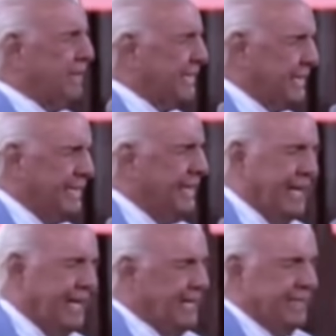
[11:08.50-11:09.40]
He said,
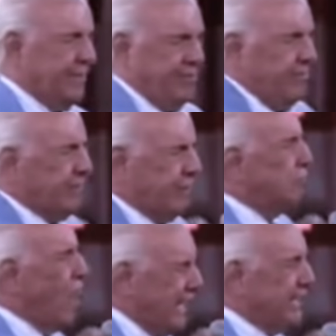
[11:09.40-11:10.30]

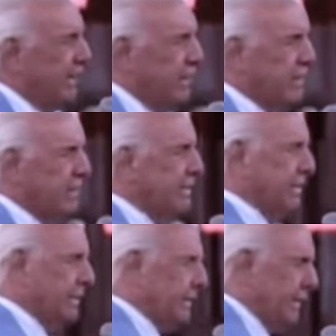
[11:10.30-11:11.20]
wrestle,
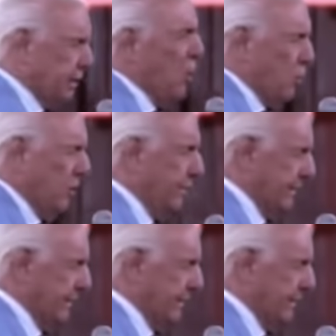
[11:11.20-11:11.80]
it's you.